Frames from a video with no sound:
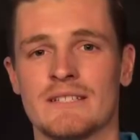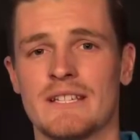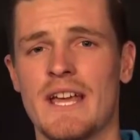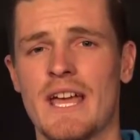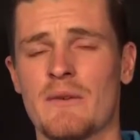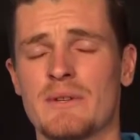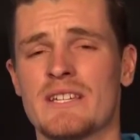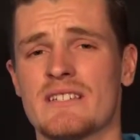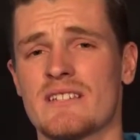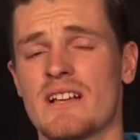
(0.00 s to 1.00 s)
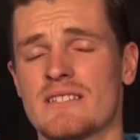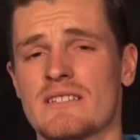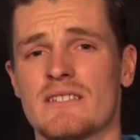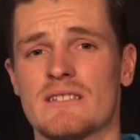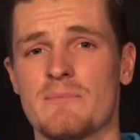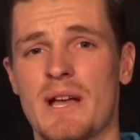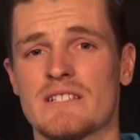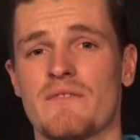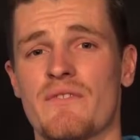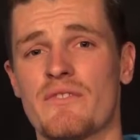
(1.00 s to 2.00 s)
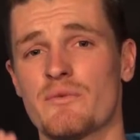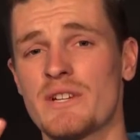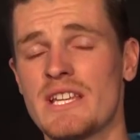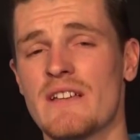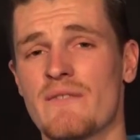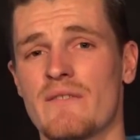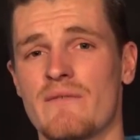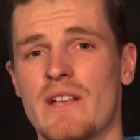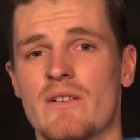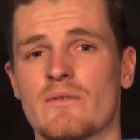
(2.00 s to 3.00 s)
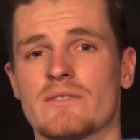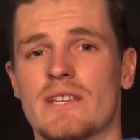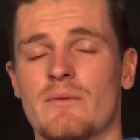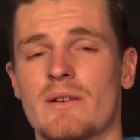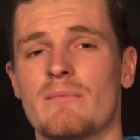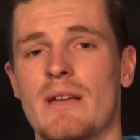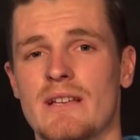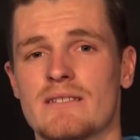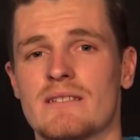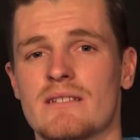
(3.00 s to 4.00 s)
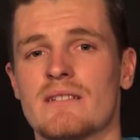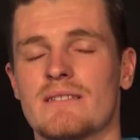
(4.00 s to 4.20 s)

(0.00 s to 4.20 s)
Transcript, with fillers: Today, we discuss the specs of three different vehicles and what it makes.